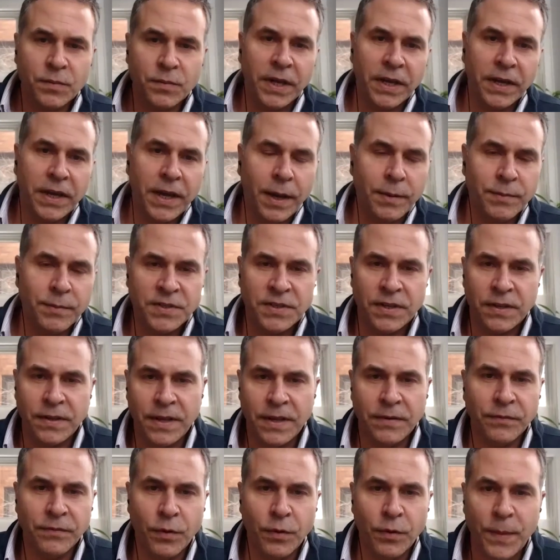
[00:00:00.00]
when it comes to
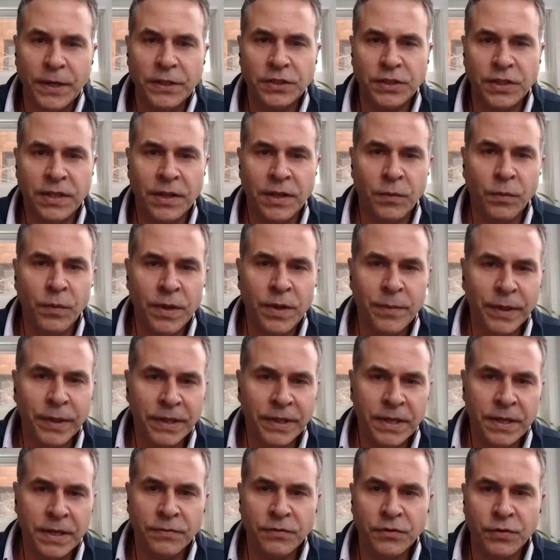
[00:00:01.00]
the information that we
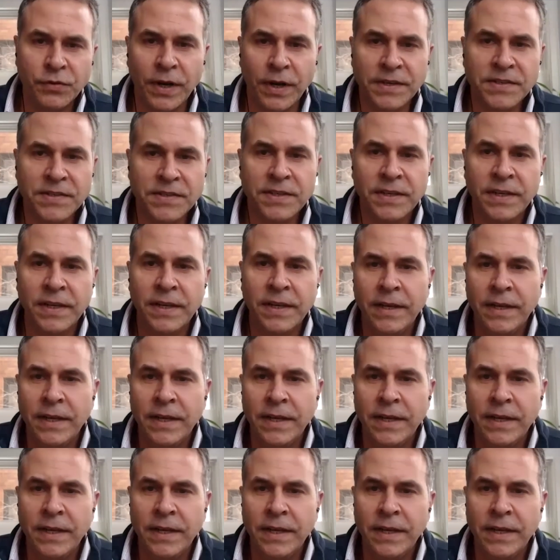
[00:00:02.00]
believe, trust,